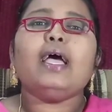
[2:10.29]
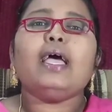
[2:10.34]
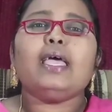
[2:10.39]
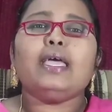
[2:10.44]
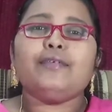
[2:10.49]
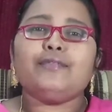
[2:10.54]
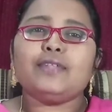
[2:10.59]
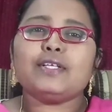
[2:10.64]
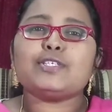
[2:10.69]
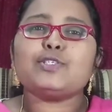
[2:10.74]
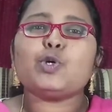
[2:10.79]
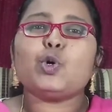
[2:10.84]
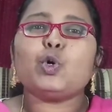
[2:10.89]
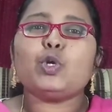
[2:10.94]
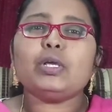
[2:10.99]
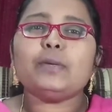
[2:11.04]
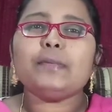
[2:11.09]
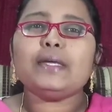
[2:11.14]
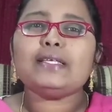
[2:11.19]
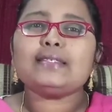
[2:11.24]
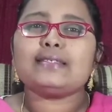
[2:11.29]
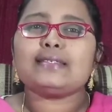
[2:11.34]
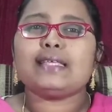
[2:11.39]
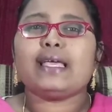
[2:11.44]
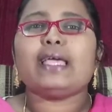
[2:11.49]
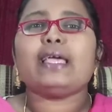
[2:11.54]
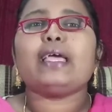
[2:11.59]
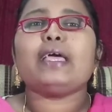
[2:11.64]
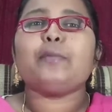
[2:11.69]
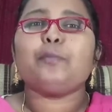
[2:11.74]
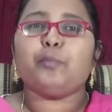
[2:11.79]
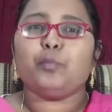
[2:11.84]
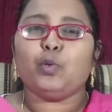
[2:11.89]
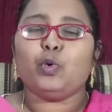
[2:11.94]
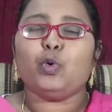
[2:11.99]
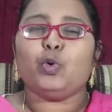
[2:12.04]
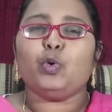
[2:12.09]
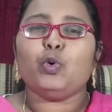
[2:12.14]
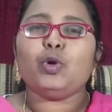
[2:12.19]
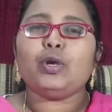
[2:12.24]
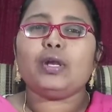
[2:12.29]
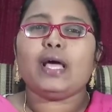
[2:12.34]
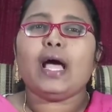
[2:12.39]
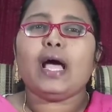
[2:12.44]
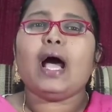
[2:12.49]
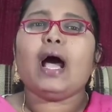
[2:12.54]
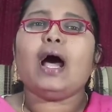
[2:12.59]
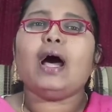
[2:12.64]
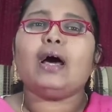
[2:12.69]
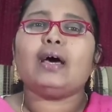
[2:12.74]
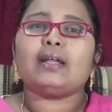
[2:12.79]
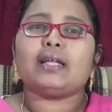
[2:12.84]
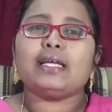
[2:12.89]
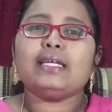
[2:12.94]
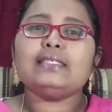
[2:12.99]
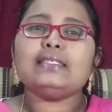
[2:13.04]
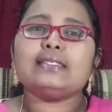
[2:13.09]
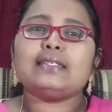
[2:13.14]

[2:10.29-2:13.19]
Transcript: If the sodium is taken more, our